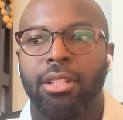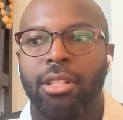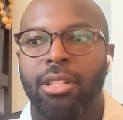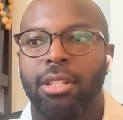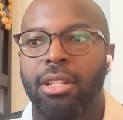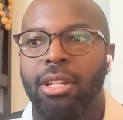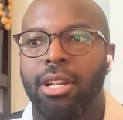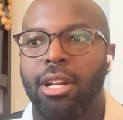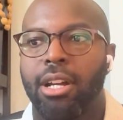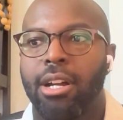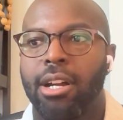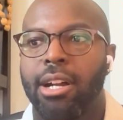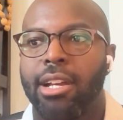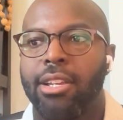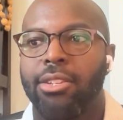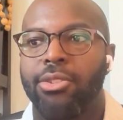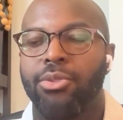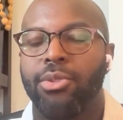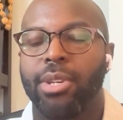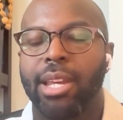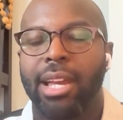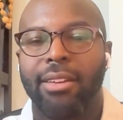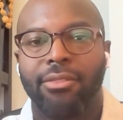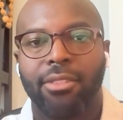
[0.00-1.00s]
Uh,
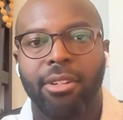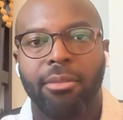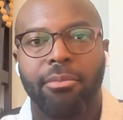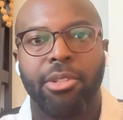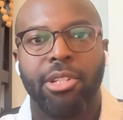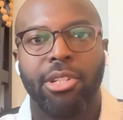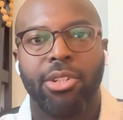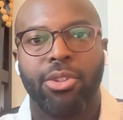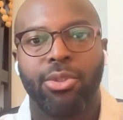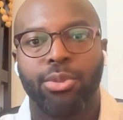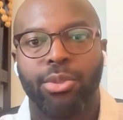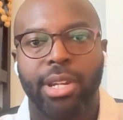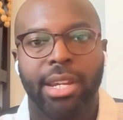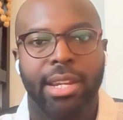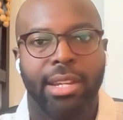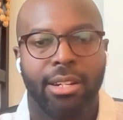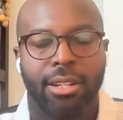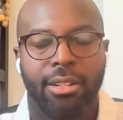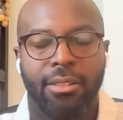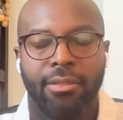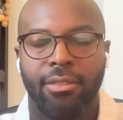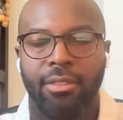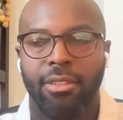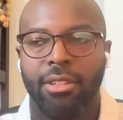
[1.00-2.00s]
you have to be
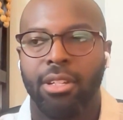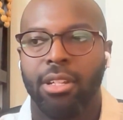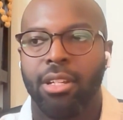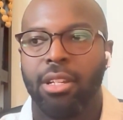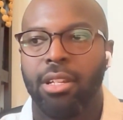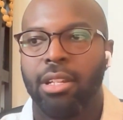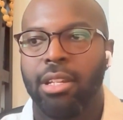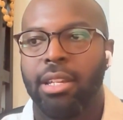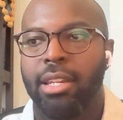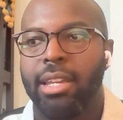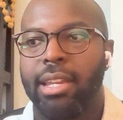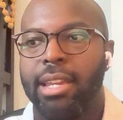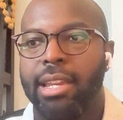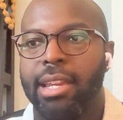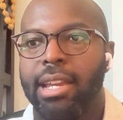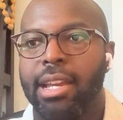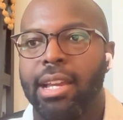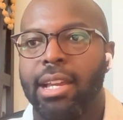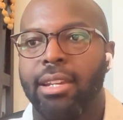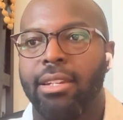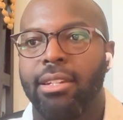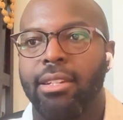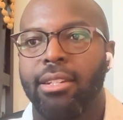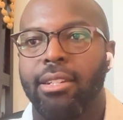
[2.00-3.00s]
creative
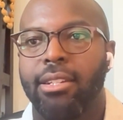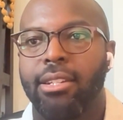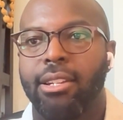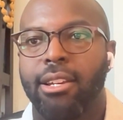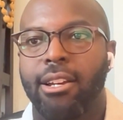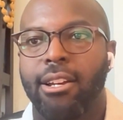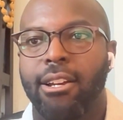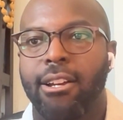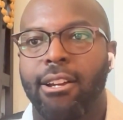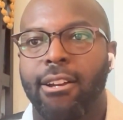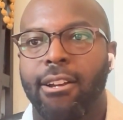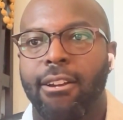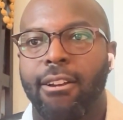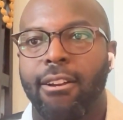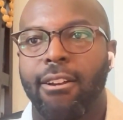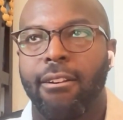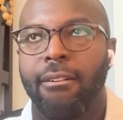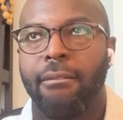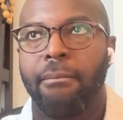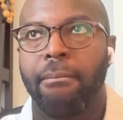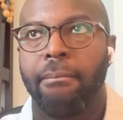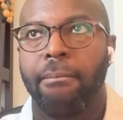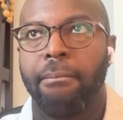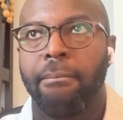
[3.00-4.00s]
and uh,
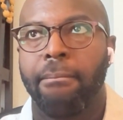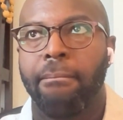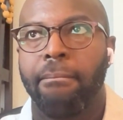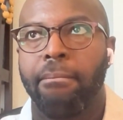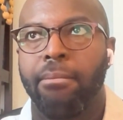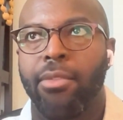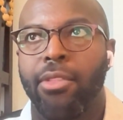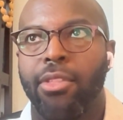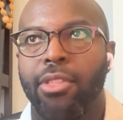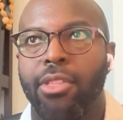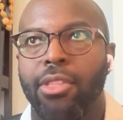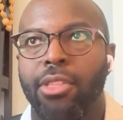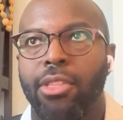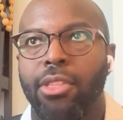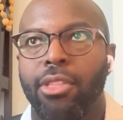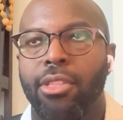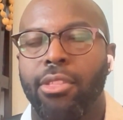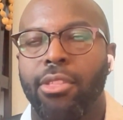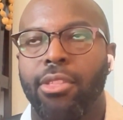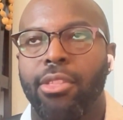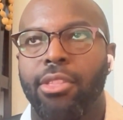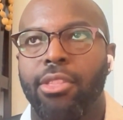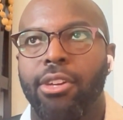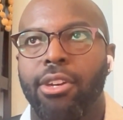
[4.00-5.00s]

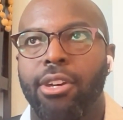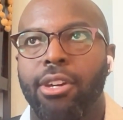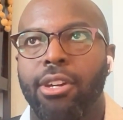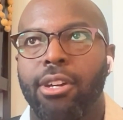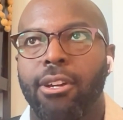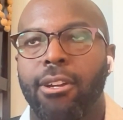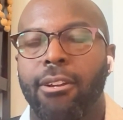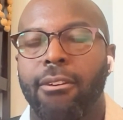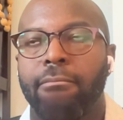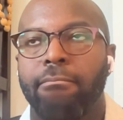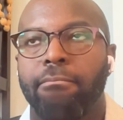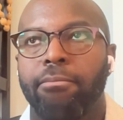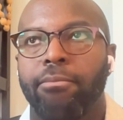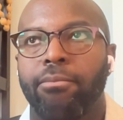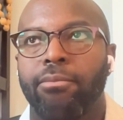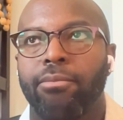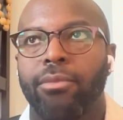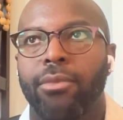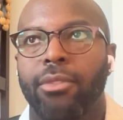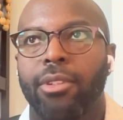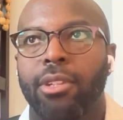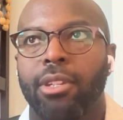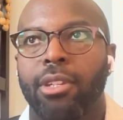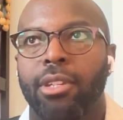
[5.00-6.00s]
the
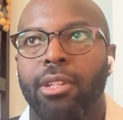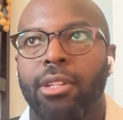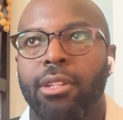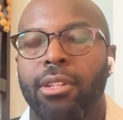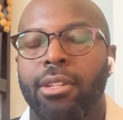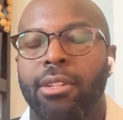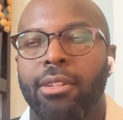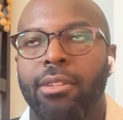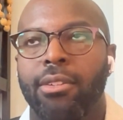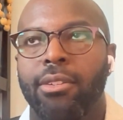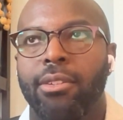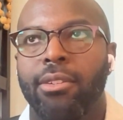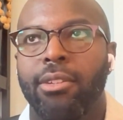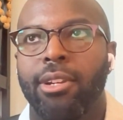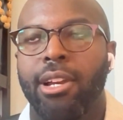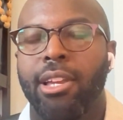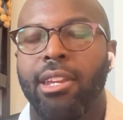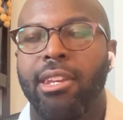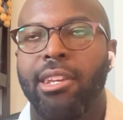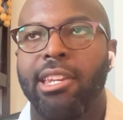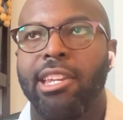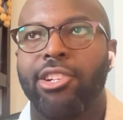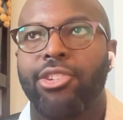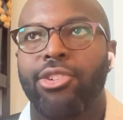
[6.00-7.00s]

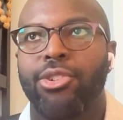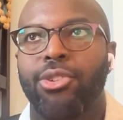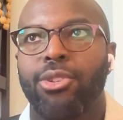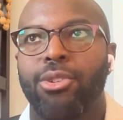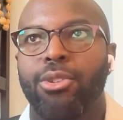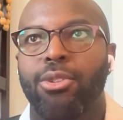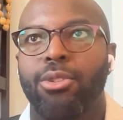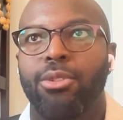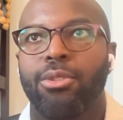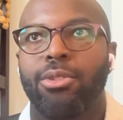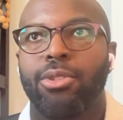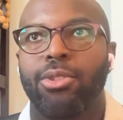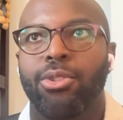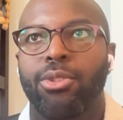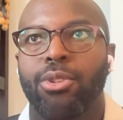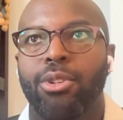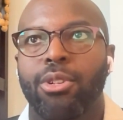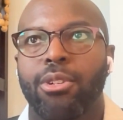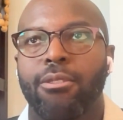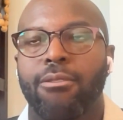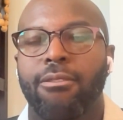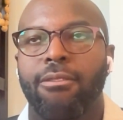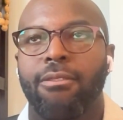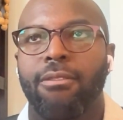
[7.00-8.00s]
initial sort
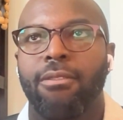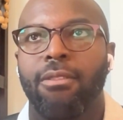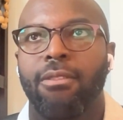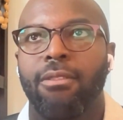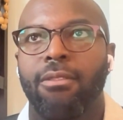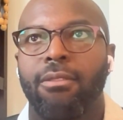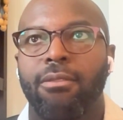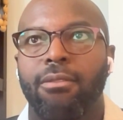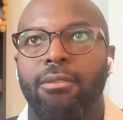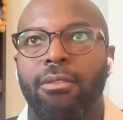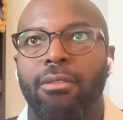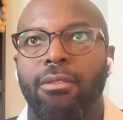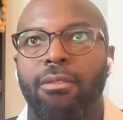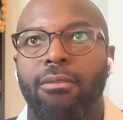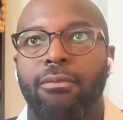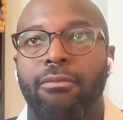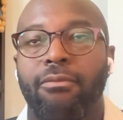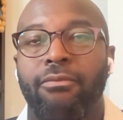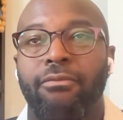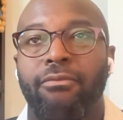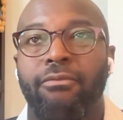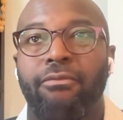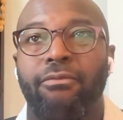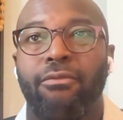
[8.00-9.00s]
of
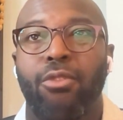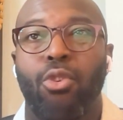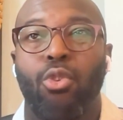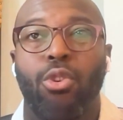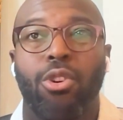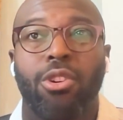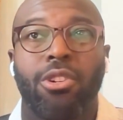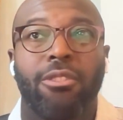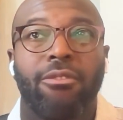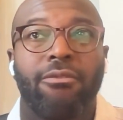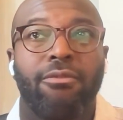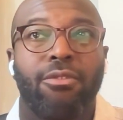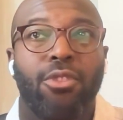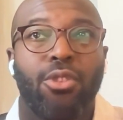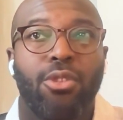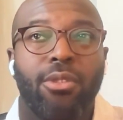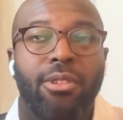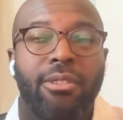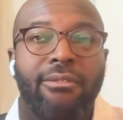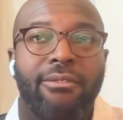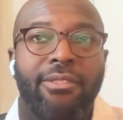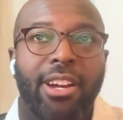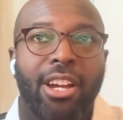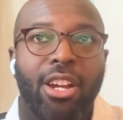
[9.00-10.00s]
forceful
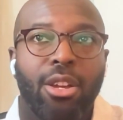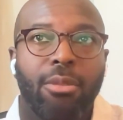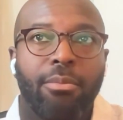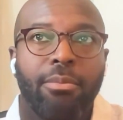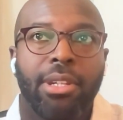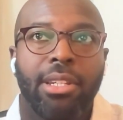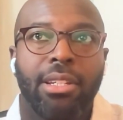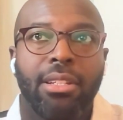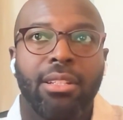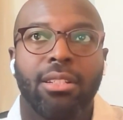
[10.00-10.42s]
environment